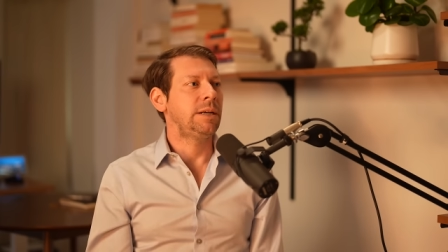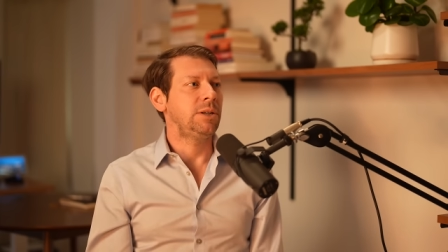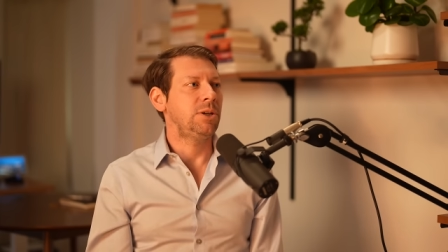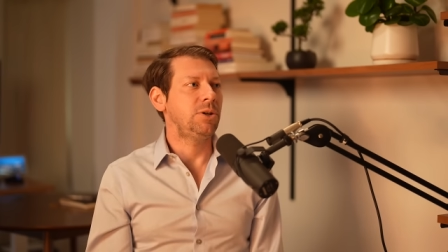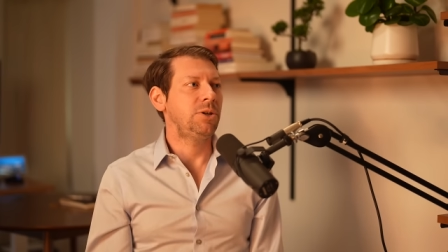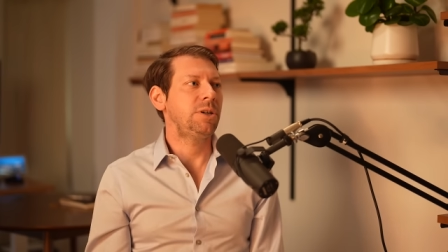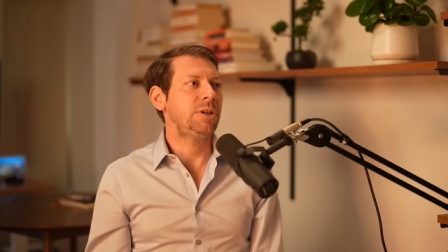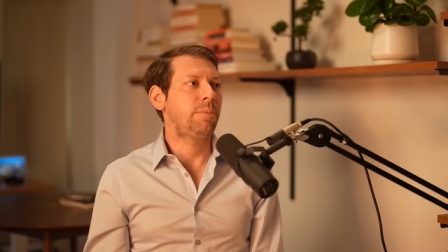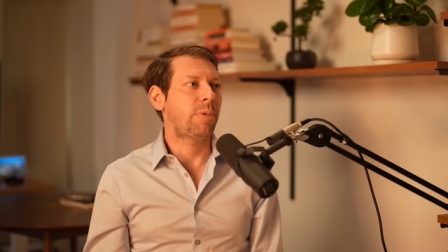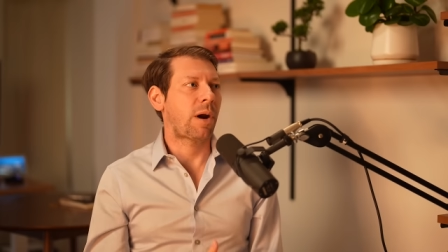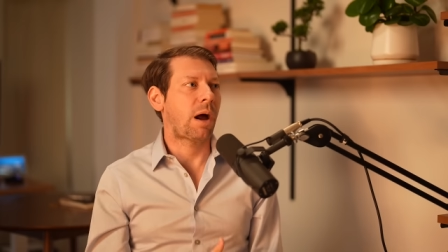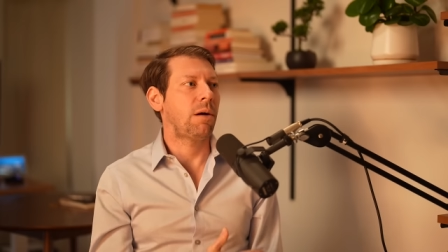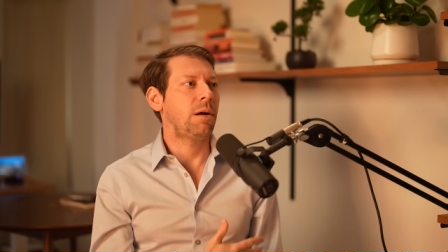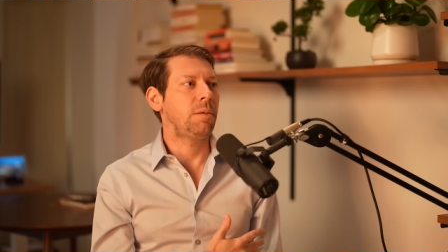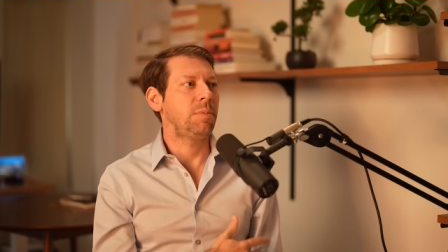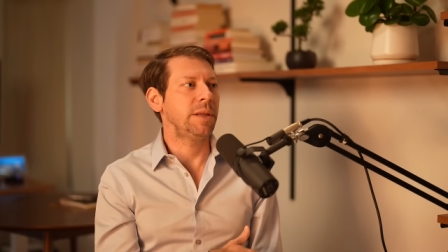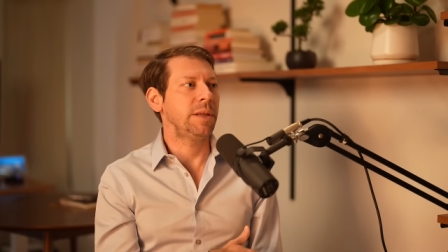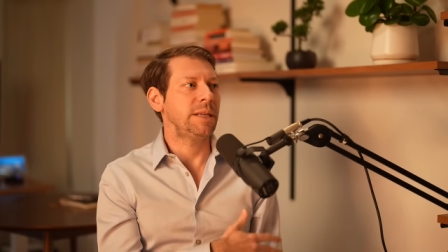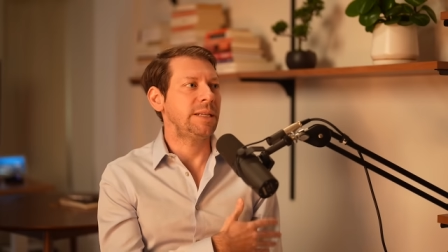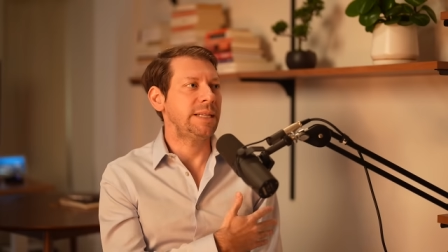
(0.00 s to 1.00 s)
you should
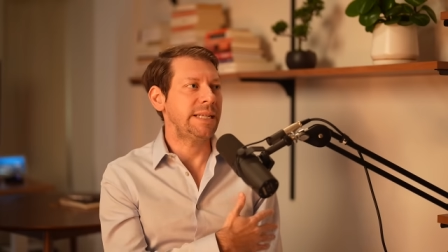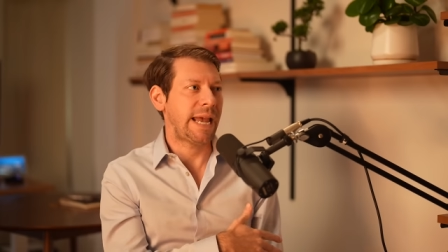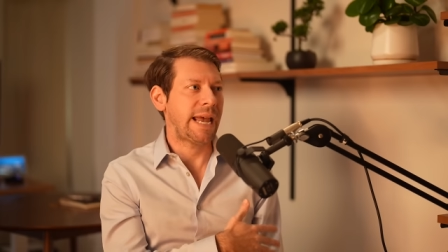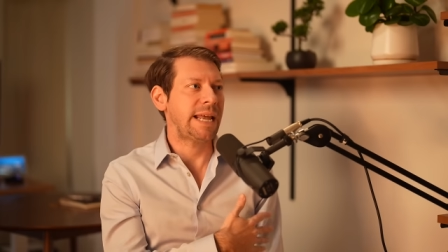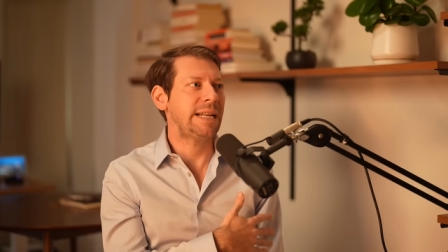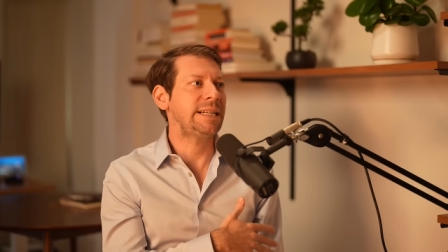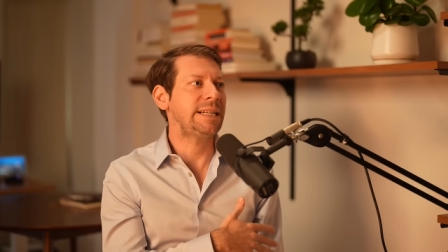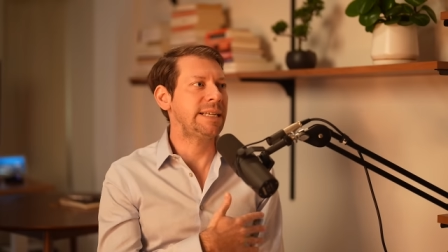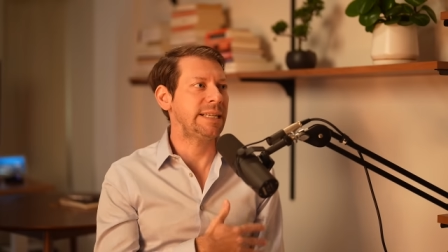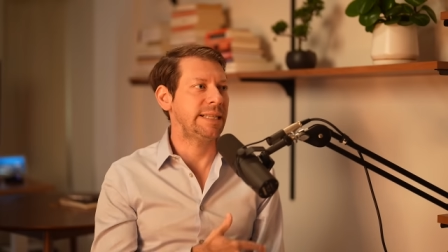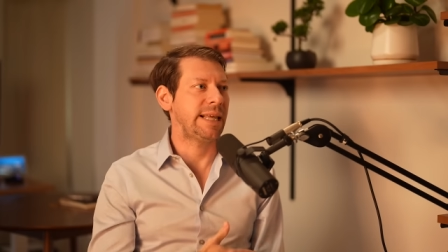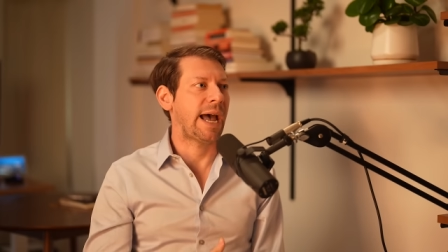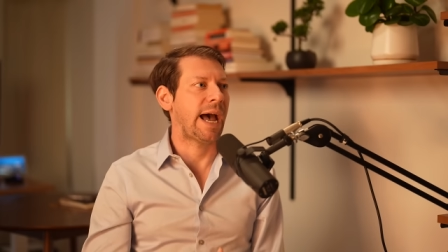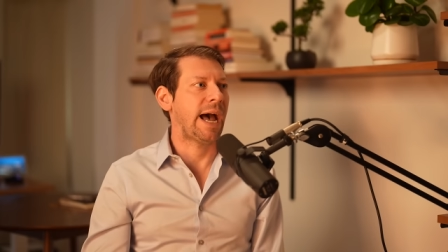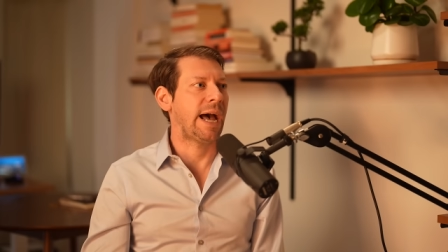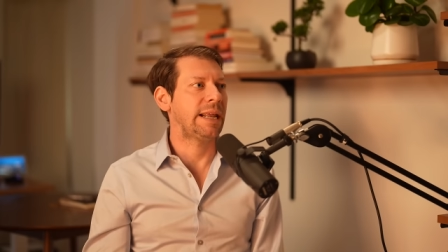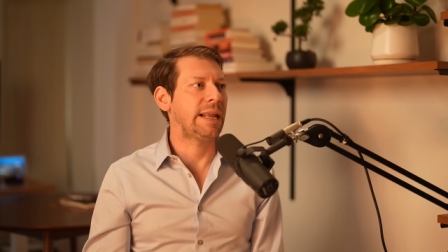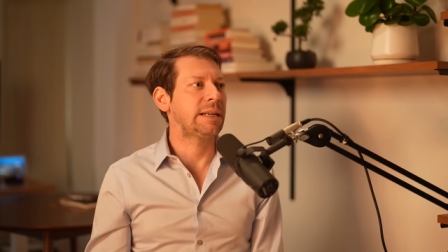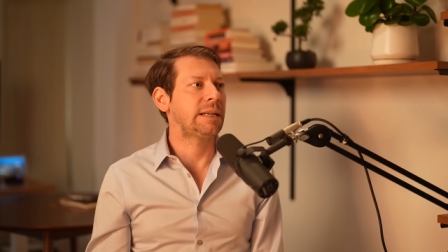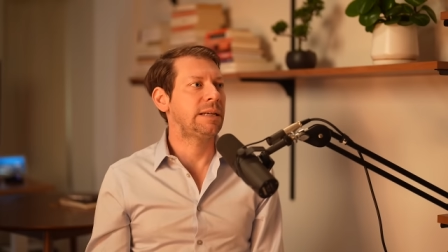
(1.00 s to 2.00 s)
probably tend to
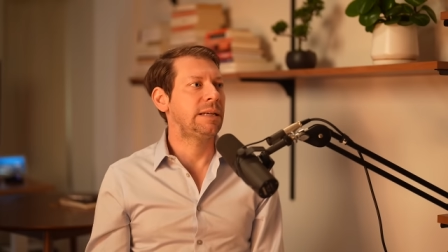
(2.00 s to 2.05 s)
that.